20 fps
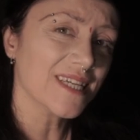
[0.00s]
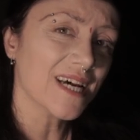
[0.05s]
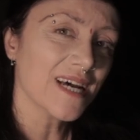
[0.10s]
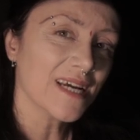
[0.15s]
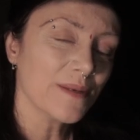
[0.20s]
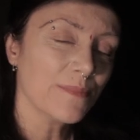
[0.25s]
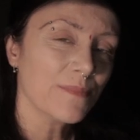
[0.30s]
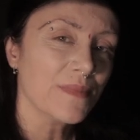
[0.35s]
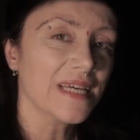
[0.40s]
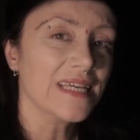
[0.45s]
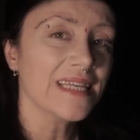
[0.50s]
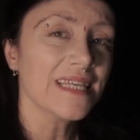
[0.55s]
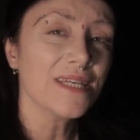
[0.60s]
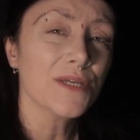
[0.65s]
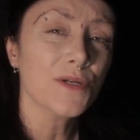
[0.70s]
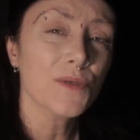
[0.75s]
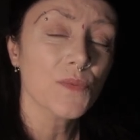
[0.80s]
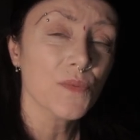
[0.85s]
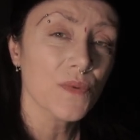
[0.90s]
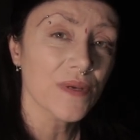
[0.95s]
time
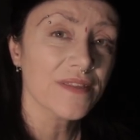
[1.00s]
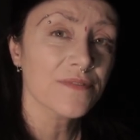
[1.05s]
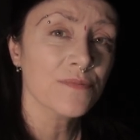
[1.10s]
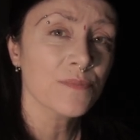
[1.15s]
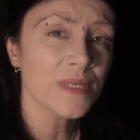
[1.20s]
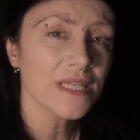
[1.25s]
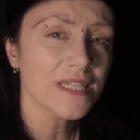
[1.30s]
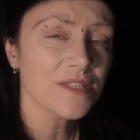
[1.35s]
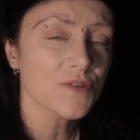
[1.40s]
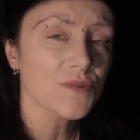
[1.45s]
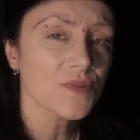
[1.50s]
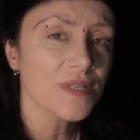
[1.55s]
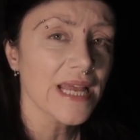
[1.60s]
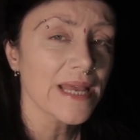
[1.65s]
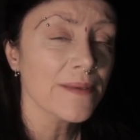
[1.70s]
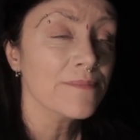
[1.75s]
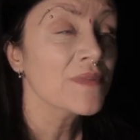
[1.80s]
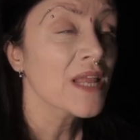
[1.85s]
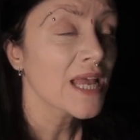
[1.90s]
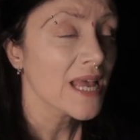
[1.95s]
here with me
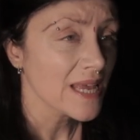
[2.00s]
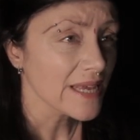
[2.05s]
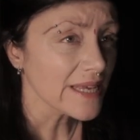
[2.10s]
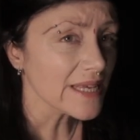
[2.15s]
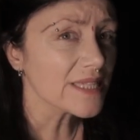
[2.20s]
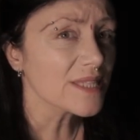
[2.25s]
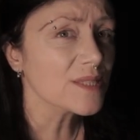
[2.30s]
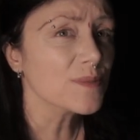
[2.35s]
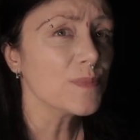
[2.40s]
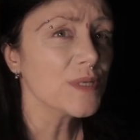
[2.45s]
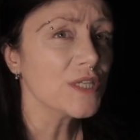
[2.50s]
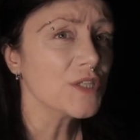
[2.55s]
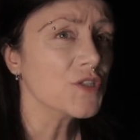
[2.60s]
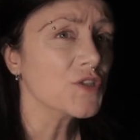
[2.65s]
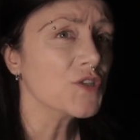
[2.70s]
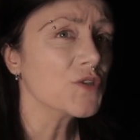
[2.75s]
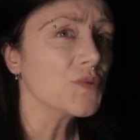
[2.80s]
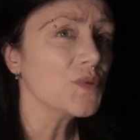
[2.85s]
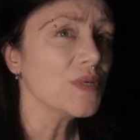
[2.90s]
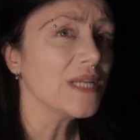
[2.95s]
today. It's been
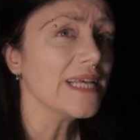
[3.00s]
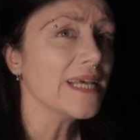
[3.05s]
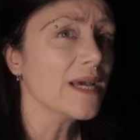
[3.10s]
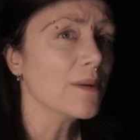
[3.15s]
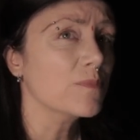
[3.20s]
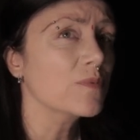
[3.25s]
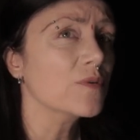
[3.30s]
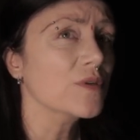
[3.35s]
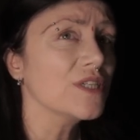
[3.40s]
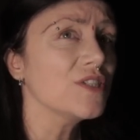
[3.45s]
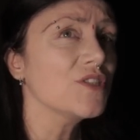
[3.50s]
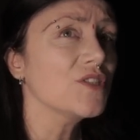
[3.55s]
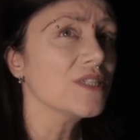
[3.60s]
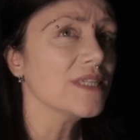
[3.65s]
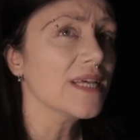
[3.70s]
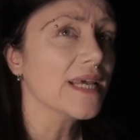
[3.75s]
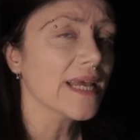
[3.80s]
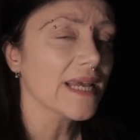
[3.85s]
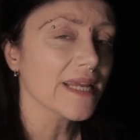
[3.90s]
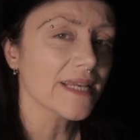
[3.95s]
truly
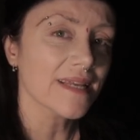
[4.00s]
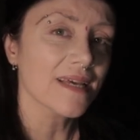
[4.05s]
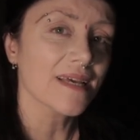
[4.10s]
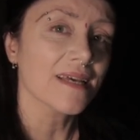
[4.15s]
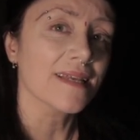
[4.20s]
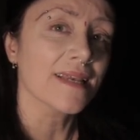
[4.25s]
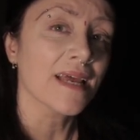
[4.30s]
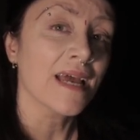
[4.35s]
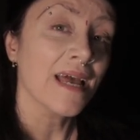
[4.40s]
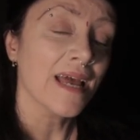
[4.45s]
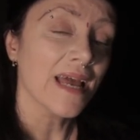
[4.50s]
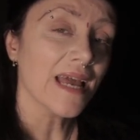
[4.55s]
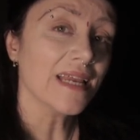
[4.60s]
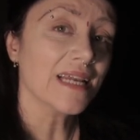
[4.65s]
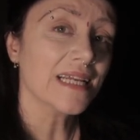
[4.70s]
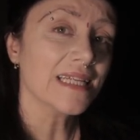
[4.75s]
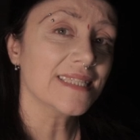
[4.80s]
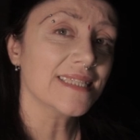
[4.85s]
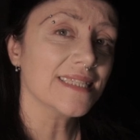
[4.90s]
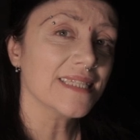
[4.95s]
appreciated,
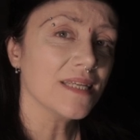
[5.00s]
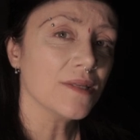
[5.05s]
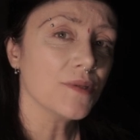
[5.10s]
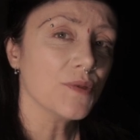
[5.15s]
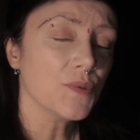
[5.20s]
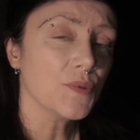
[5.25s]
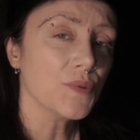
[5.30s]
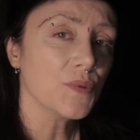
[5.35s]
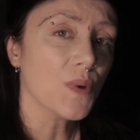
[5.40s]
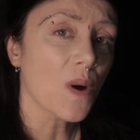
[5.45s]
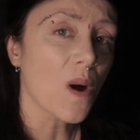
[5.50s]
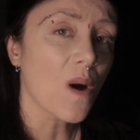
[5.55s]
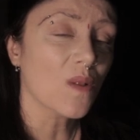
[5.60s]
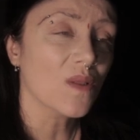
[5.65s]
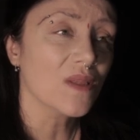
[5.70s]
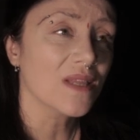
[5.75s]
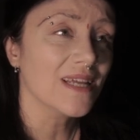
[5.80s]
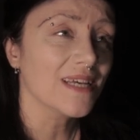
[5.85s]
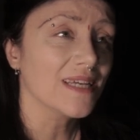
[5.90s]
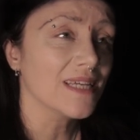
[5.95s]
and see you
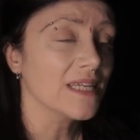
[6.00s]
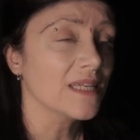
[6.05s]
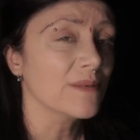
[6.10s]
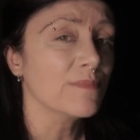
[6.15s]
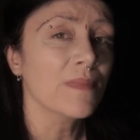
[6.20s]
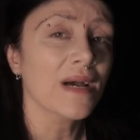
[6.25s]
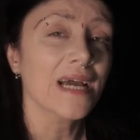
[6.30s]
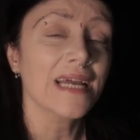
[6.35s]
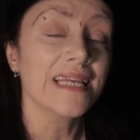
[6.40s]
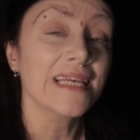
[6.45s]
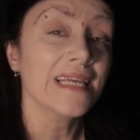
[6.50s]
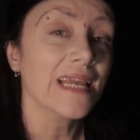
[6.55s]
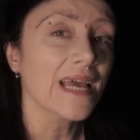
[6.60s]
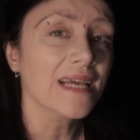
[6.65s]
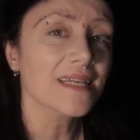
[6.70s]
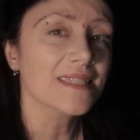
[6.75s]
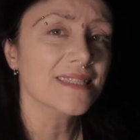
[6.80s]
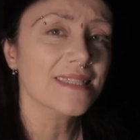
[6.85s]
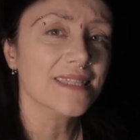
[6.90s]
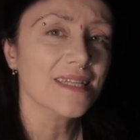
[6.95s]
all in my
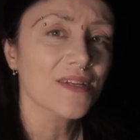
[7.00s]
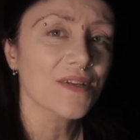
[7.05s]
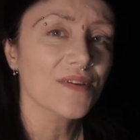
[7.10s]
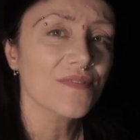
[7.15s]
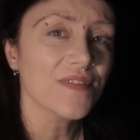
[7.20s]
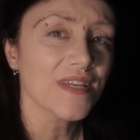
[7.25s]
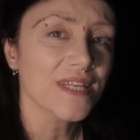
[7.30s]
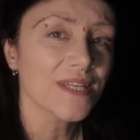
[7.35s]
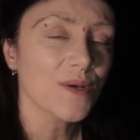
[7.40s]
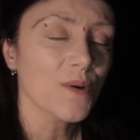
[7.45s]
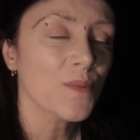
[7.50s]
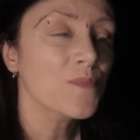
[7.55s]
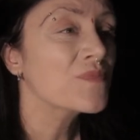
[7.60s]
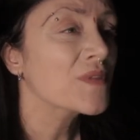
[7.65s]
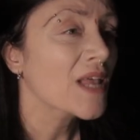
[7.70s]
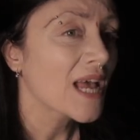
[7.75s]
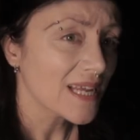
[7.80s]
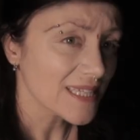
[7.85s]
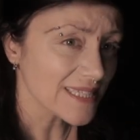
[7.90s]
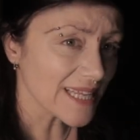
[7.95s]
next video.
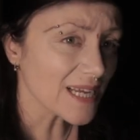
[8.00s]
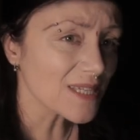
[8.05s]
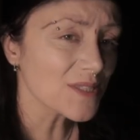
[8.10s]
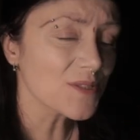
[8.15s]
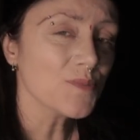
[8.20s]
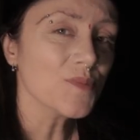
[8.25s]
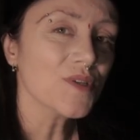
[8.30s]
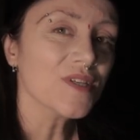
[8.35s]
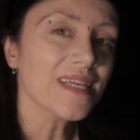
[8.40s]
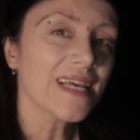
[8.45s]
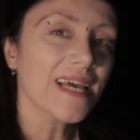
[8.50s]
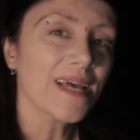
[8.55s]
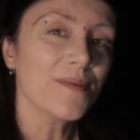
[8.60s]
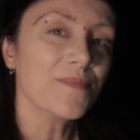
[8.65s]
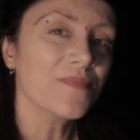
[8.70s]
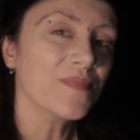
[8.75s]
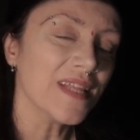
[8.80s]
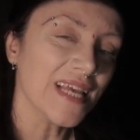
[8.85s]
Tack så mycket.